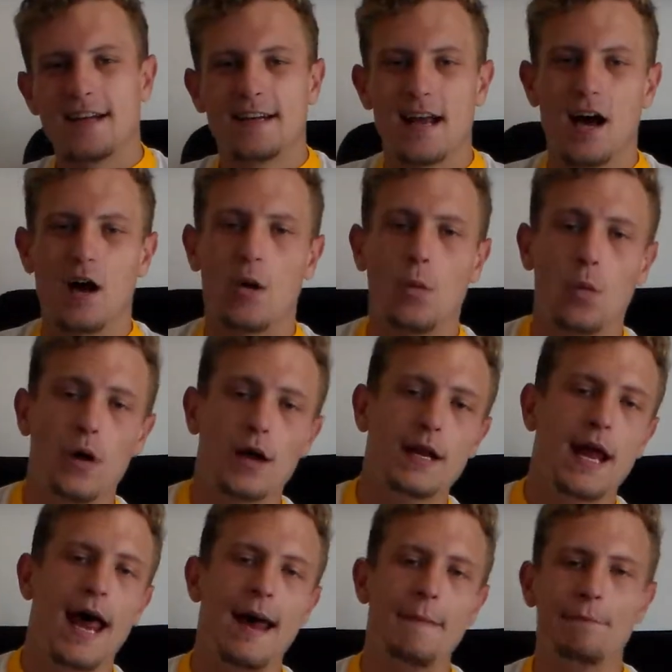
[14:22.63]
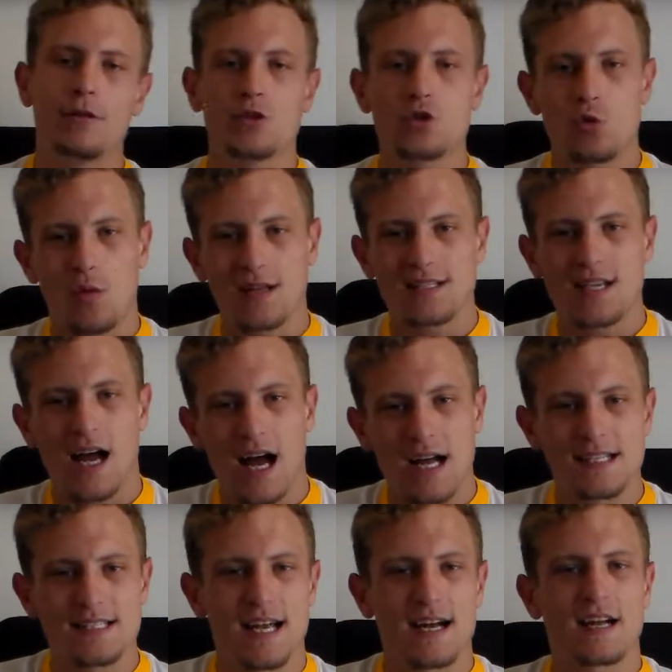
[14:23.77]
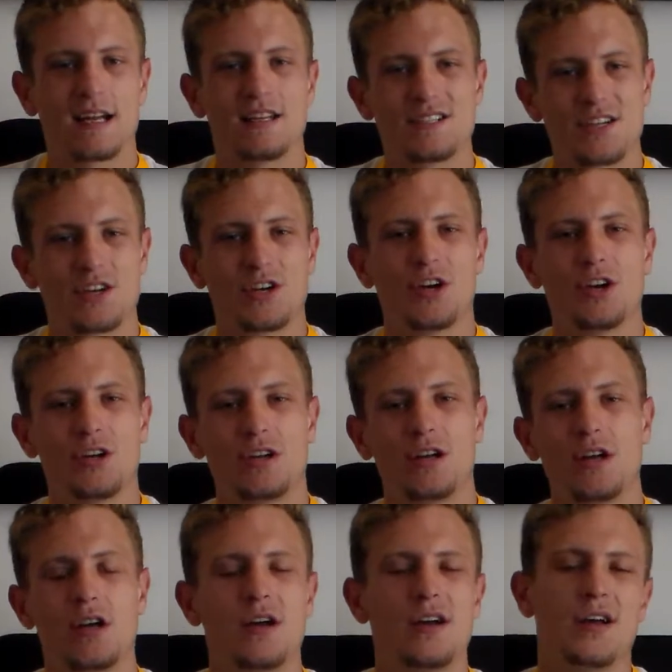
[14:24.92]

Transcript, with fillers: Now, what happens once a high tackle has occurred?